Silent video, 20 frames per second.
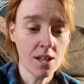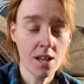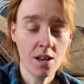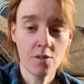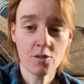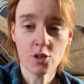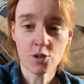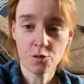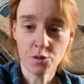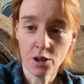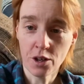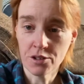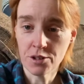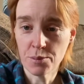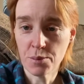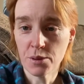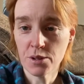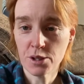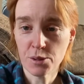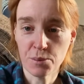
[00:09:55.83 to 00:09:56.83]
just followed the
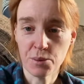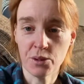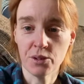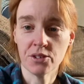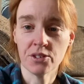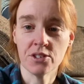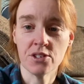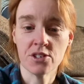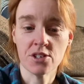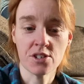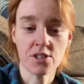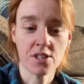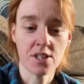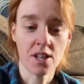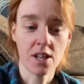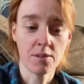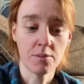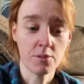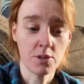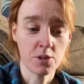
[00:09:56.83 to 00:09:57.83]
principles and just
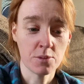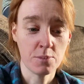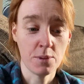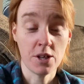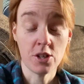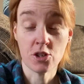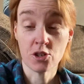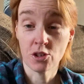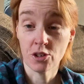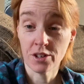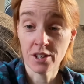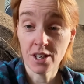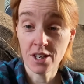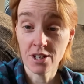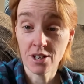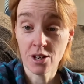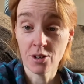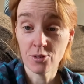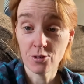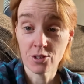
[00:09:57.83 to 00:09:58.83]
made sure that he
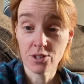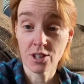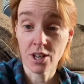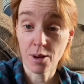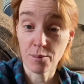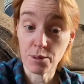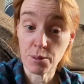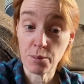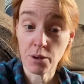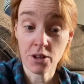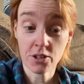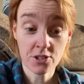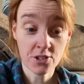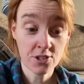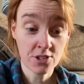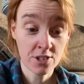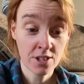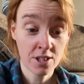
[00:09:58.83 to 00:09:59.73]
knows that I'm the boss.